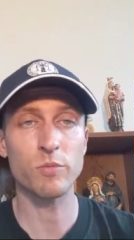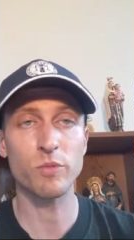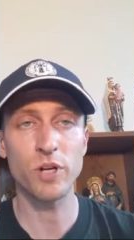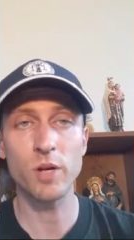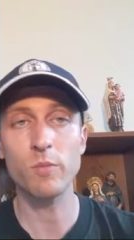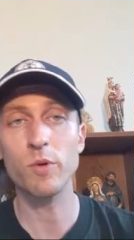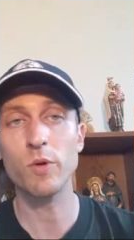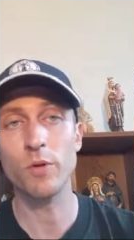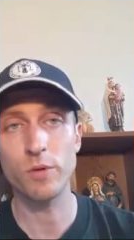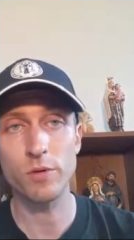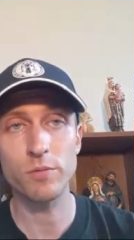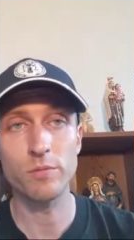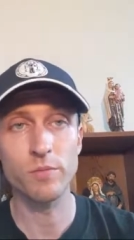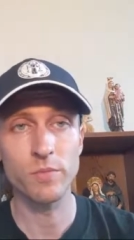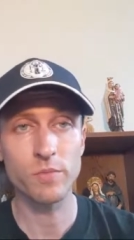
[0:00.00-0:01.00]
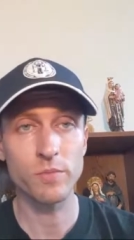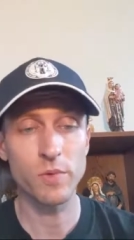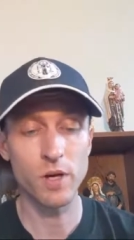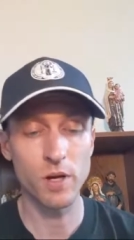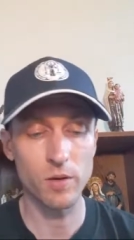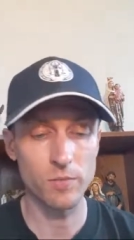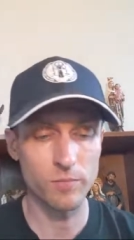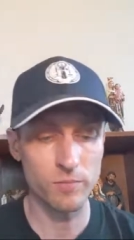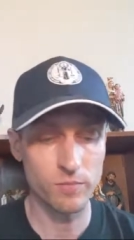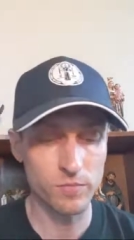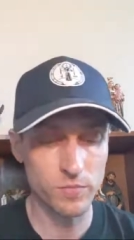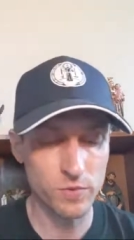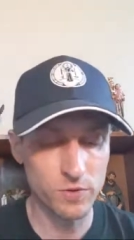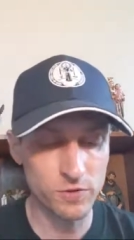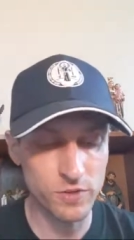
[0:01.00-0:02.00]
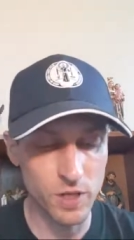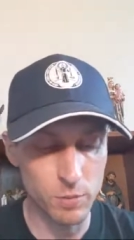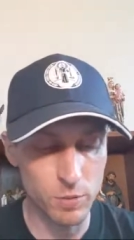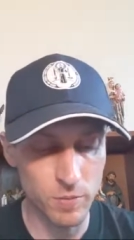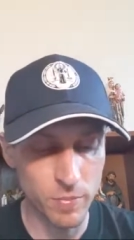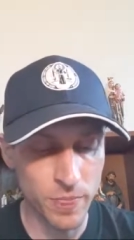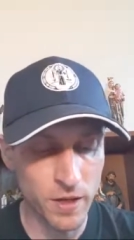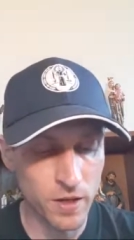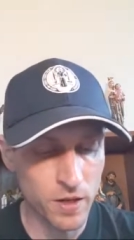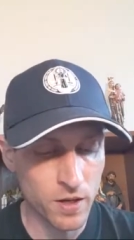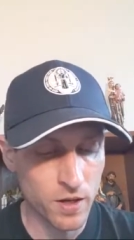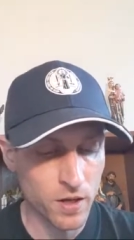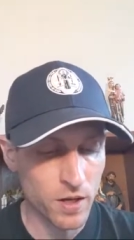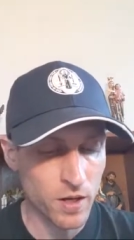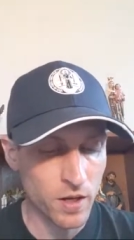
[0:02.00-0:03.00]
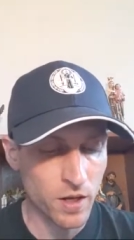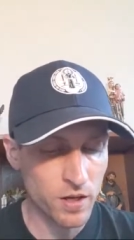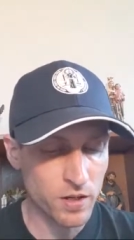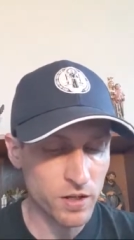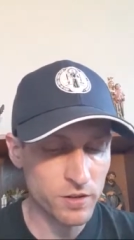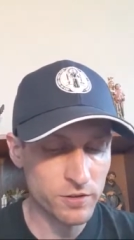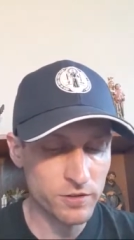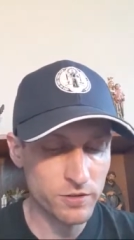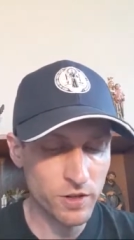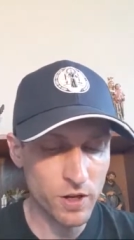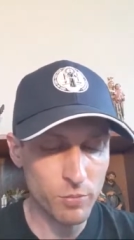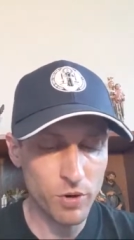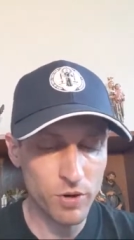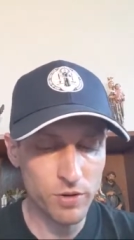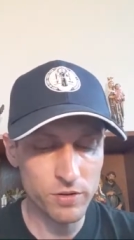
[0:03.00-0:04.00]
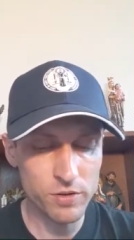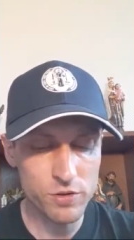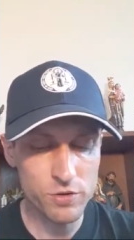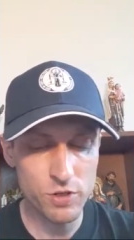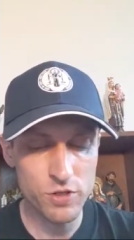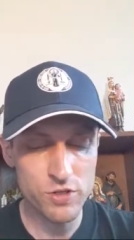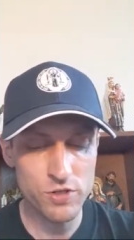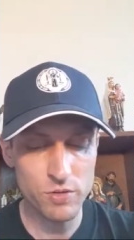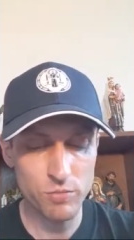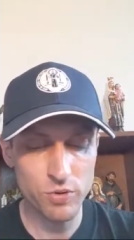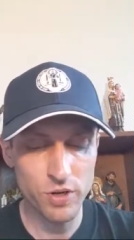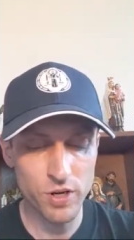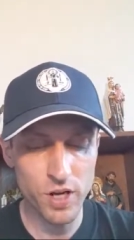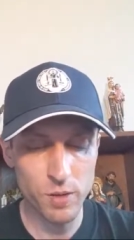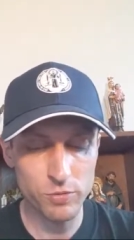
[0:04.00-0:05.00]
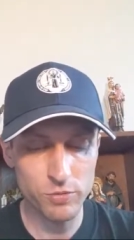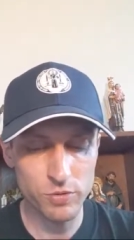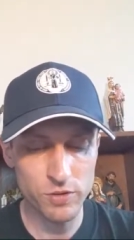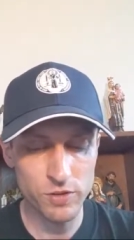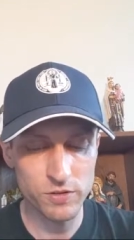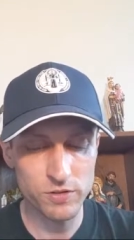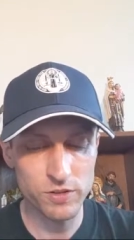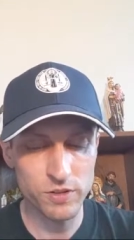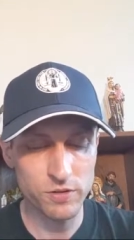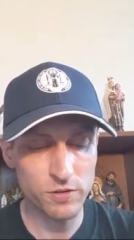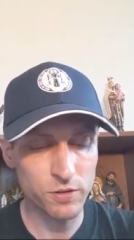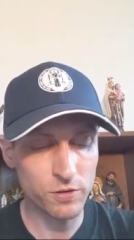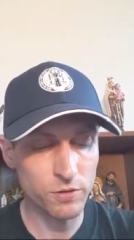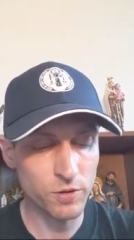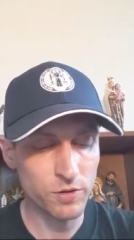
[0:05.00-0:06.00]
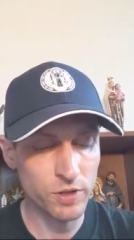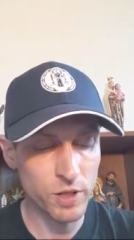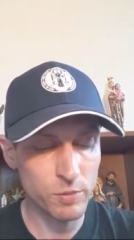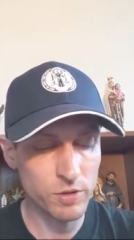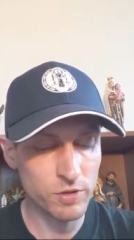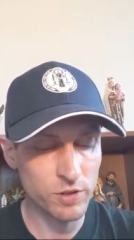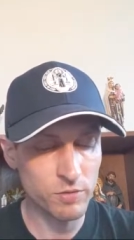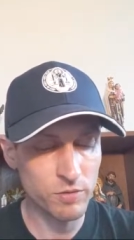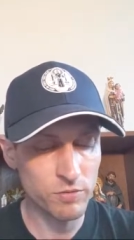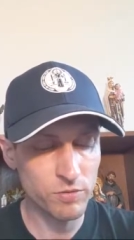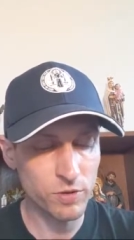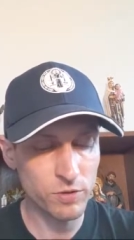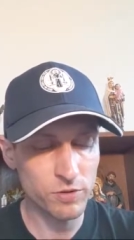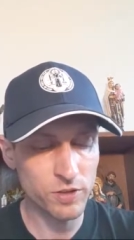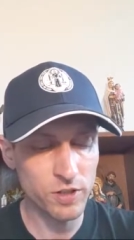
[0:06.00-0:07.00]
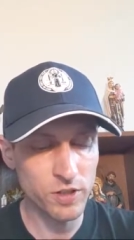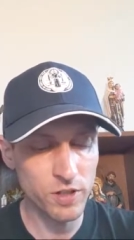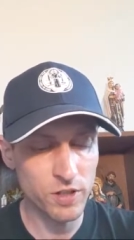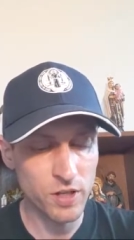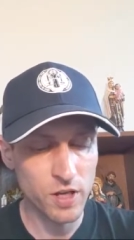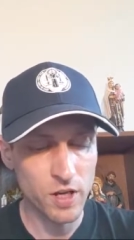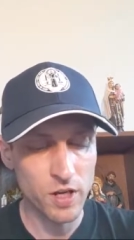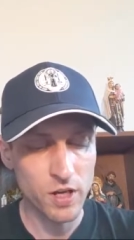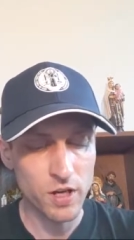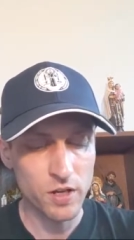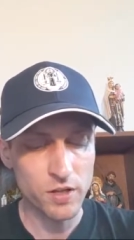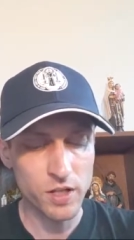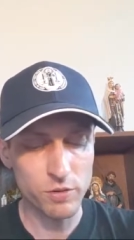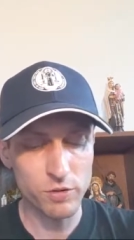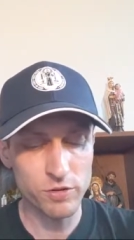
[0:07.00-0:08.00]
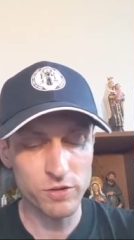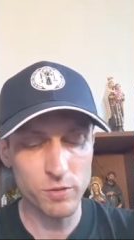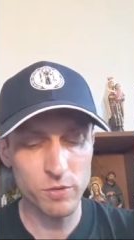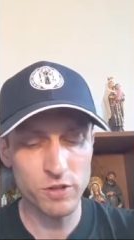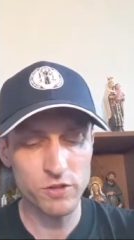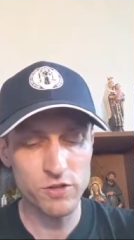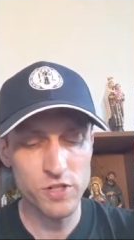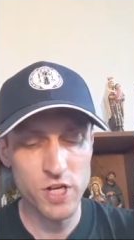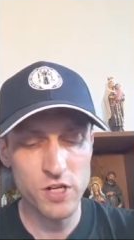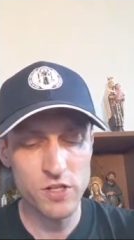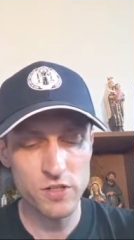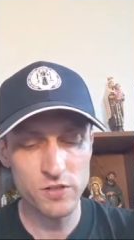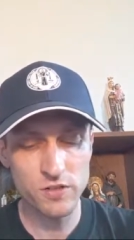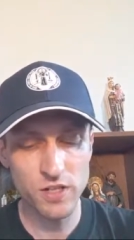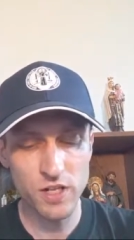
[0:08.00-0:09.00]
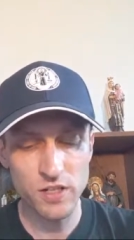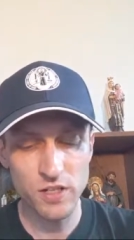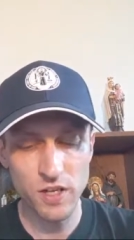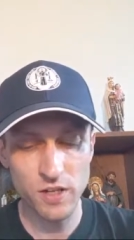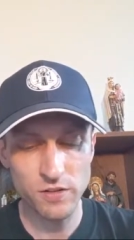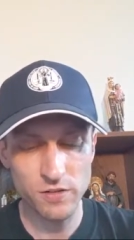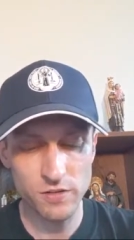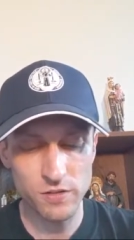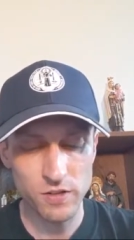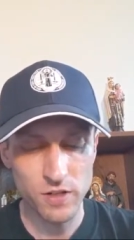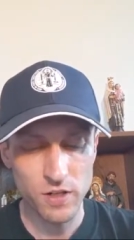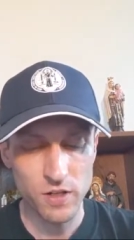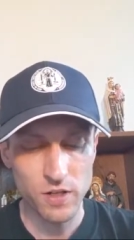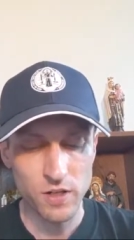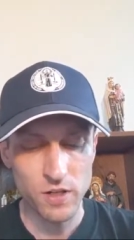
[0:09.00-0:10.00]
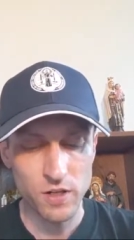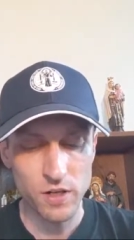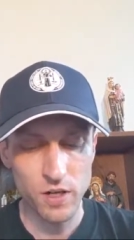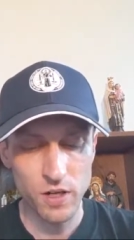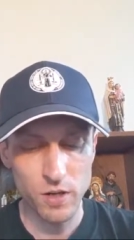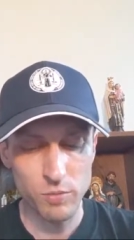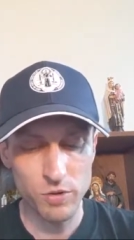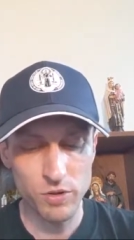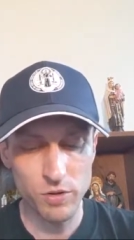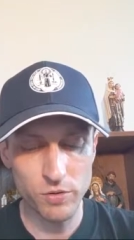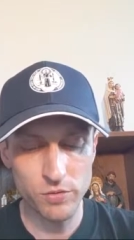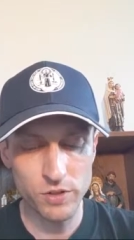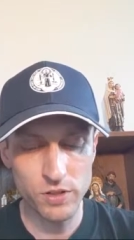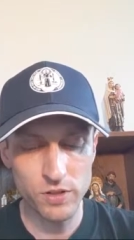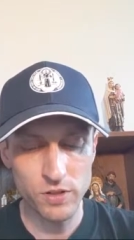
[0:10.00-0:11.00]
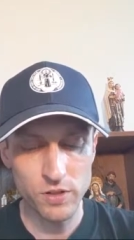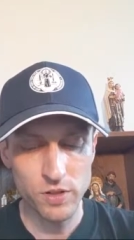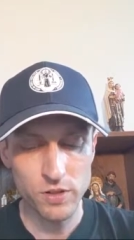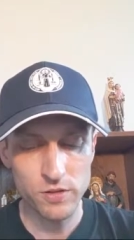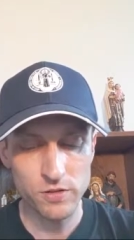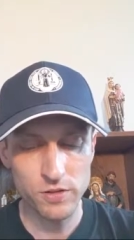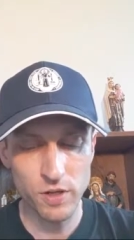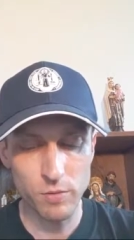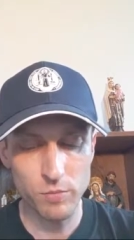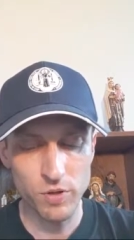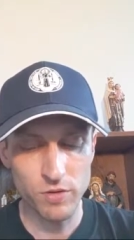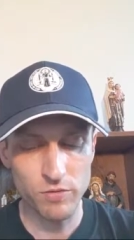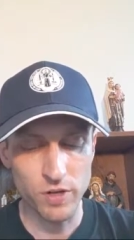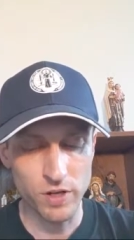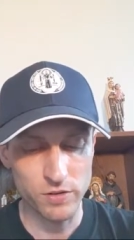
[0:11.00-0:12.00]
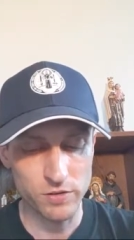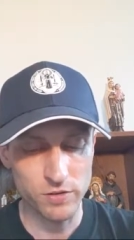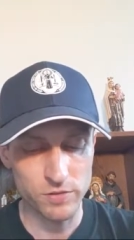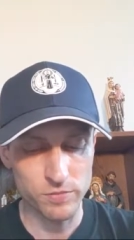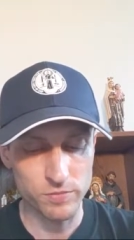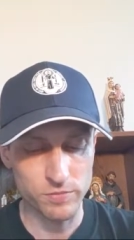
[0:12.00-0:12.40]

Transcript: Brandmueller um, statement. Uh, it is not part of the tradition, and perhaps with this internal climate, no one feels like it. There were some exchanges that, yes, uh, but only some of us.